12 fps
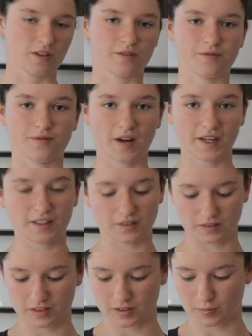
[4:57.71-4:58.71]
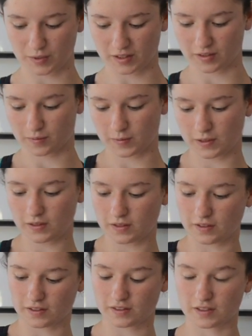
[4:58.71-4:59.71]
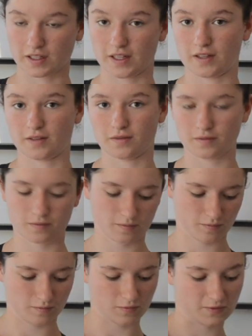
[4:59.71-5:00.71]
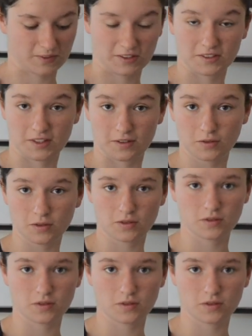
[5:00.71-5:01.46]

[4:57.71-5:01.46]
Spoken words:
the final displacement, let's say Phil's house,